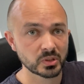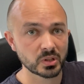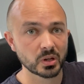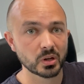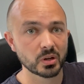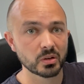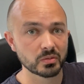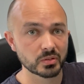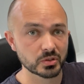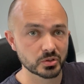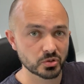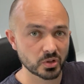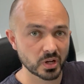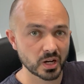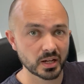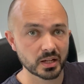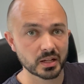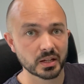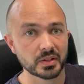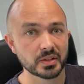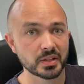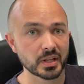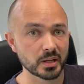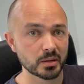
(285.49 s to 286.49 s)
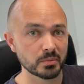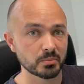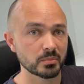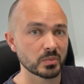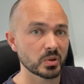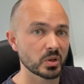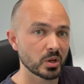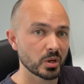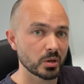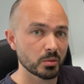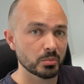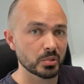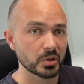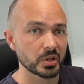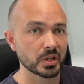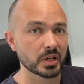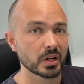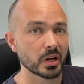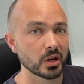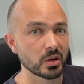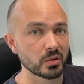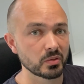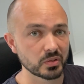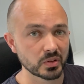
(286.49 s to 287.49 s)
of a track and then
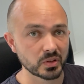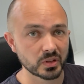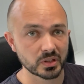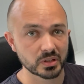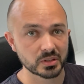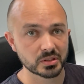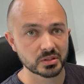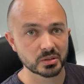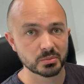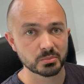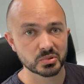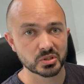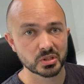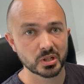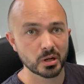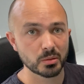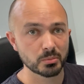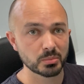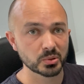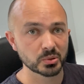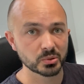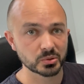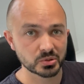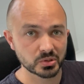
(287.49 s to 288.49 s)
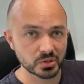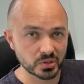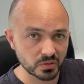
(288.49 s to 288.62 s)
putting over some samples,